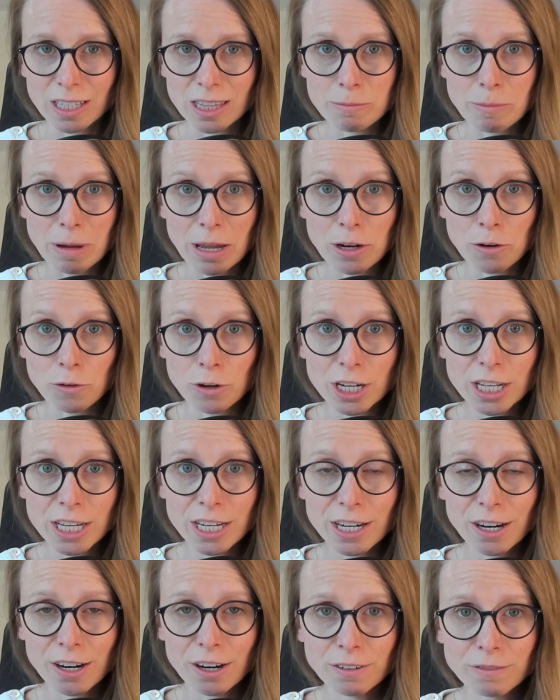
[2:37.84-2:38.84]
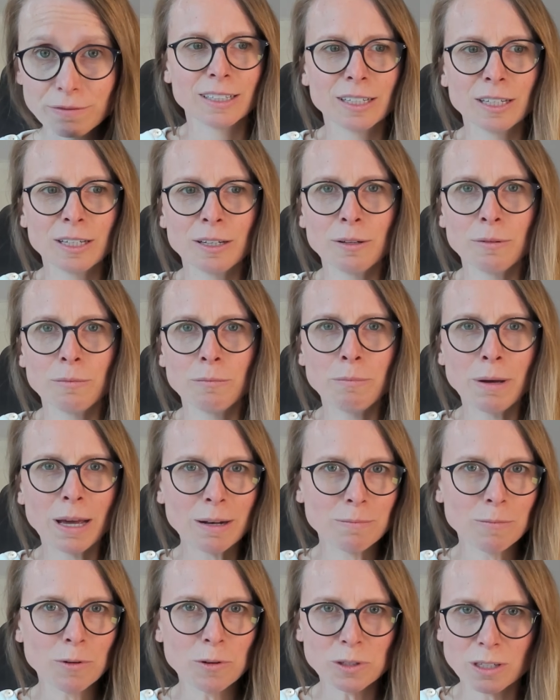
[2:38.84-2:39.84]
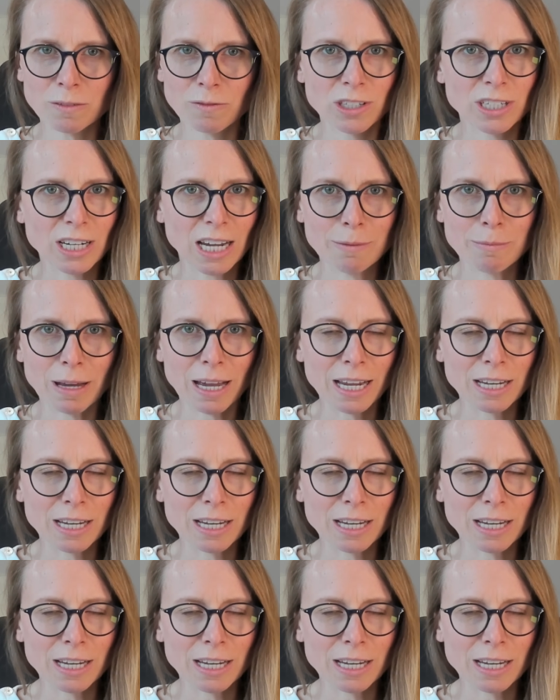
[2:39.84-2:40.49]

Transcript: the minority here. But most of the time, I